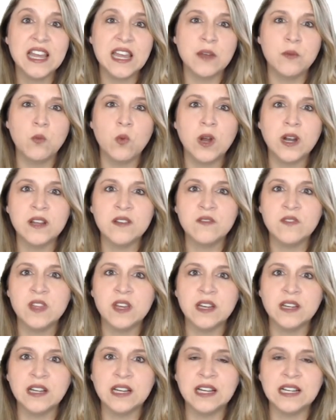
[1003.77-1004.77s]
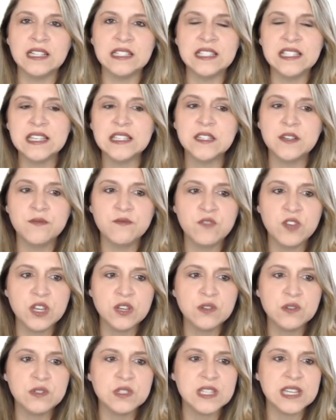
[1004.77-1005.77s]
in one of the system
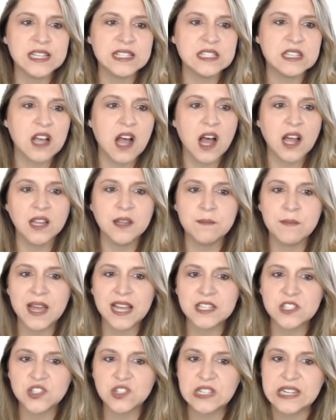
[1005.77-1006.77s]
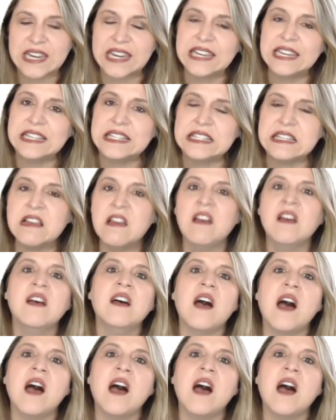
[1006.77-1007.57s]
views. It's column master keys.